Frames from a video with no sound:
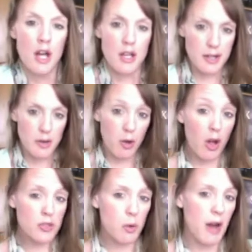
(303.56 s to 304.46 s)
So
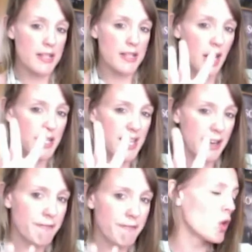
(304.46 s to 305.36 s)
console-wise, and like I said, I had
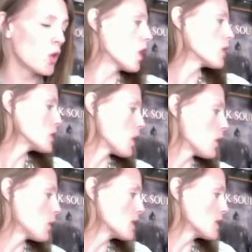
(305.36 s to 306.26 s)
4
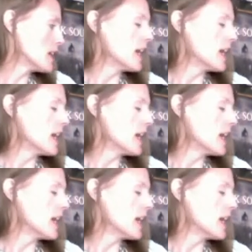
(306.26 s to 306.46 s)
consoles.